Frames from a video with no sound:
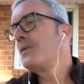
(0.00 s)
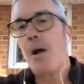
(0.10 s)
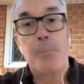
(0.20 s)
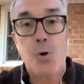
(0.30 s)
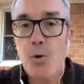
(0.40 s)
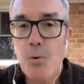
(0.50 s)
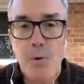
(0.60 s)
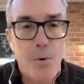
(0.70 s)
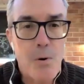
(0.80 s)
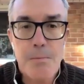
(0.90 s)
some
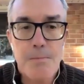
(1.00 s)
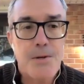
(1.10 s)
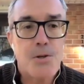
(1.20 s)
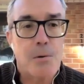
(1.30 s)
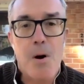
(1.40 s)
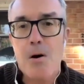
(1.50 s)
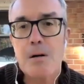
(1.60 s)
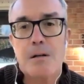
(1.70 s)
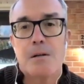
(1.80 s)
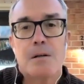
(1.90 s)
guru or digital
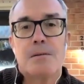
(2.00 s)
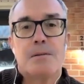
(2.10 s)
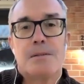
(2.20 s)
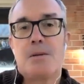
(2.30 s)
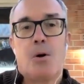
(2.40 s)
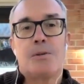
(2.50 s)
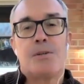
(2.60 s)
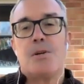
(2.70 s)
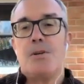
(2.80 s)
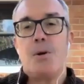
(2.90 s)
marketer told
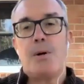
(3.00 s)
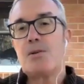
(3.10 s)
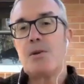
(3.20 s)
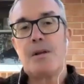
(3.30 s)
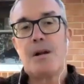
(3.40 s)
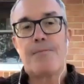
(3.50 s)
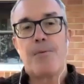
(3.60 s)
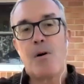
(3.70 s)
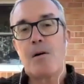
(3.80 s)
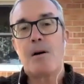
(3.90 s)
us to do it, so
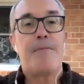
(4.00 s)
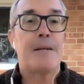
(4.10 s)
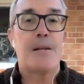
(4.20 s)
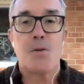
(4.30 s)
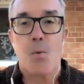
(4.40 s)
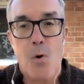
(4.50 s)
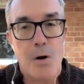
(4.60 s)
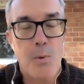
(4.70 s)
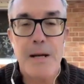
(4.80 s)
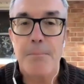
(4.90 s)
therefore, if it doesn't
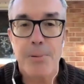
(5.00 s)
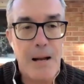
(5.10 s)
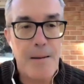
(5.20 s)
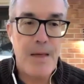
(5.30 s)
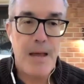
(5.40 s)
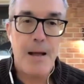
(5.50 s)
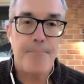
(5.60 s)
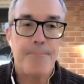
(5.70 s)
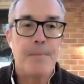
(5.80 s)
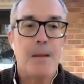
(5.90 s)
work, we can blame
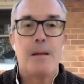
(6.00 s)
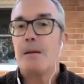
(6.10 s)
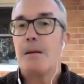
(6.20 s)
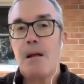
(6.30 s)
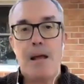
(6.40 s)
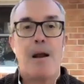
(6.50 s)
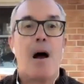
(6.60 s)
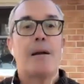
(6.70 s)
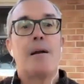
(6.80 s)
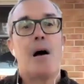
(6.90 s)
them, and
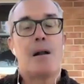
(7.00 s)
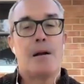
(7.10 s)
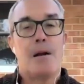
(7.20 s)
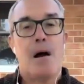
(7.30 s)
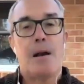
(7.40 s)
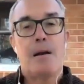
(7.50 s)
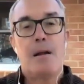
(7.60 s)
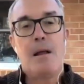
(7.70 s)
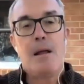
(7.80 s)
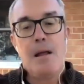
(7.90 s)
on and on and on.
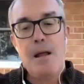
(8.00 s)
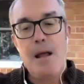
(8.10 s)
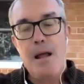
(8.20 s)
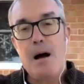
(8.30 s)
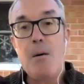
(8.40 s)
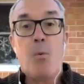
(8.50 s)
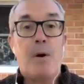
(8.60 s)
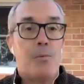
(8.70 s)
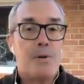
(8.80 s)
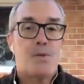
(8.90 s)
Um,
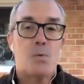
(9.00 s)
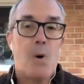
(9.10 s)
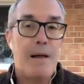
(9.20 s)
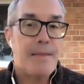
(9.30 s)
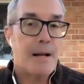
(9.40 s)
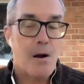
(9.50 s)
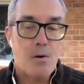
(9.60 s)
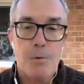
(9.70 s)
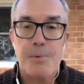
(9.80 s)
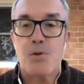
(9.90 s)
one of the reasons why I think our
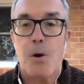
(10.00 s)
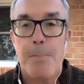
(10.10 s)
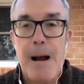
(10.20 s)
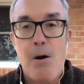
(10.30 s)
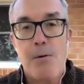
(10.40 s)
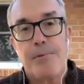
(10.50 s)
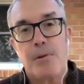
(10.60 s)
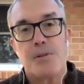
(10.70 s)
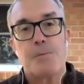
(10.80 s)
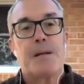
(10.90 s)
group is so
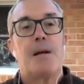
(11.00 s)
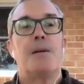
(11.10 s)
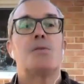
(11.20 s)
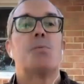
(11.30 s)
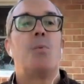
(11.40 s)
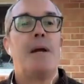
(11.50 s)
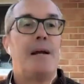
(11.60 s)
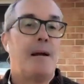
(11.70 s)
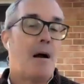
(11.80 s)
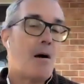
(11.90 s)
powerful is because
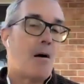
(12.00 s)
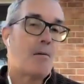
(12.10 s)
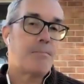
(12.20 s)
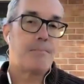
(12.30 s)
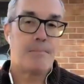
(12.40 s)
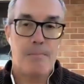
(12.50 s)
we are